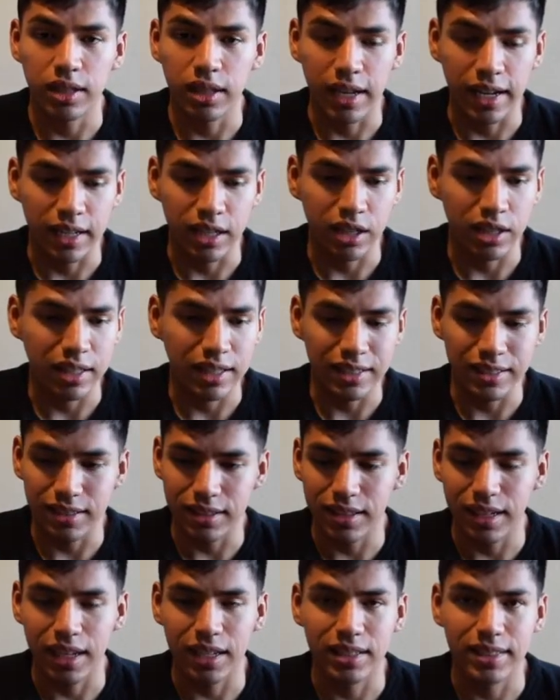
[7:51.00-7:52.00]
I could have
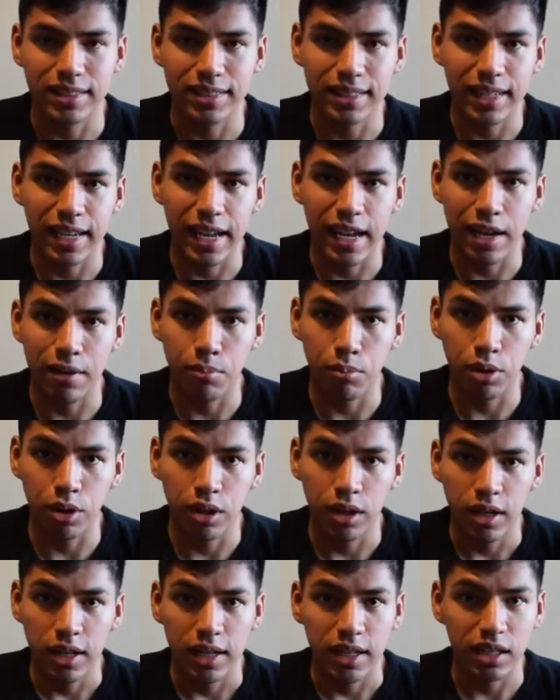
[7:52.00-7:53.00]
easily gotten scammed, but
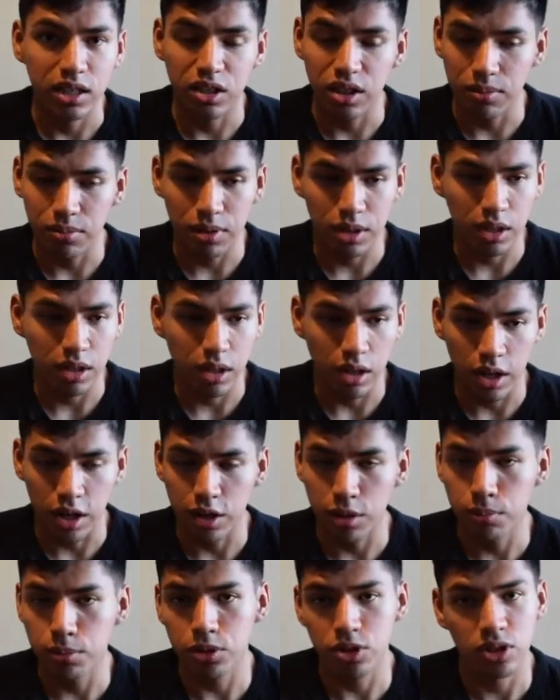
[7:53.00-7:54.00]
he sent me a
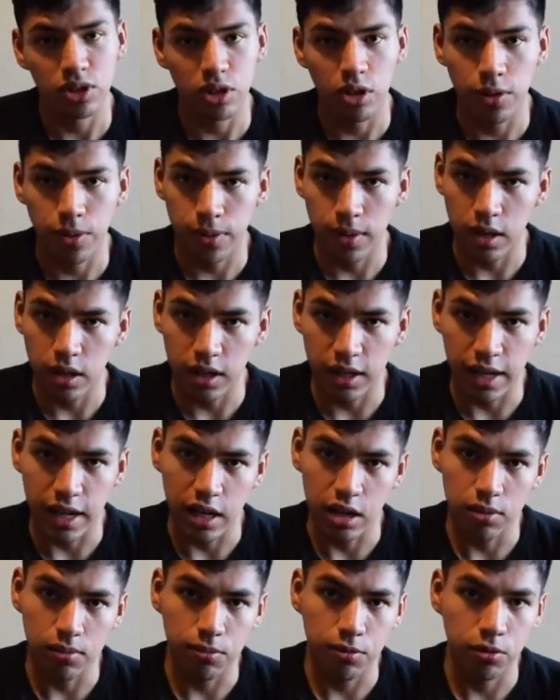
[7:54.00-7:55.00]
100% authentic
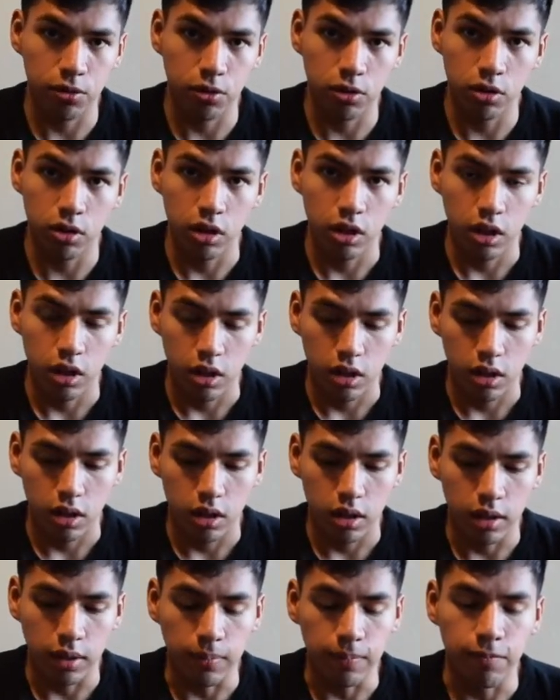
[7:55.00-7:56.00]
item for a
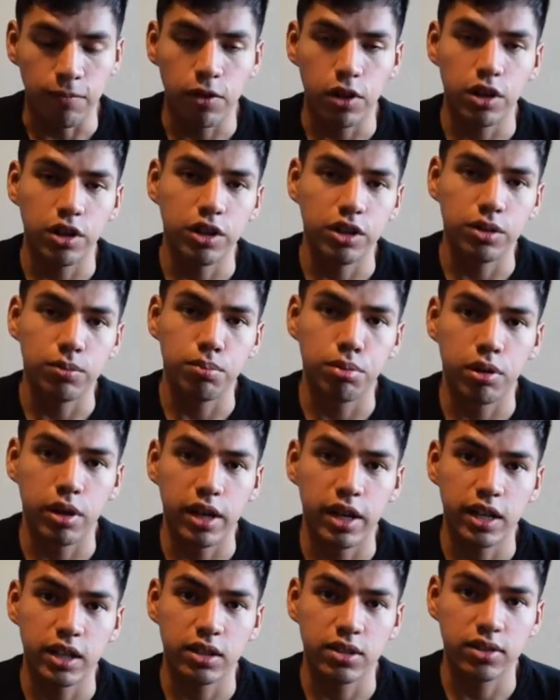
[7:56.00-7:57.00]
very good
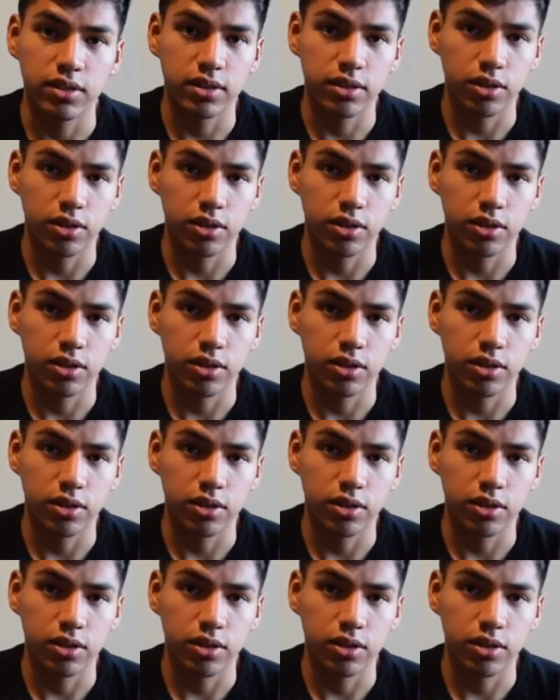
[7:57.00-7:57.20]
price.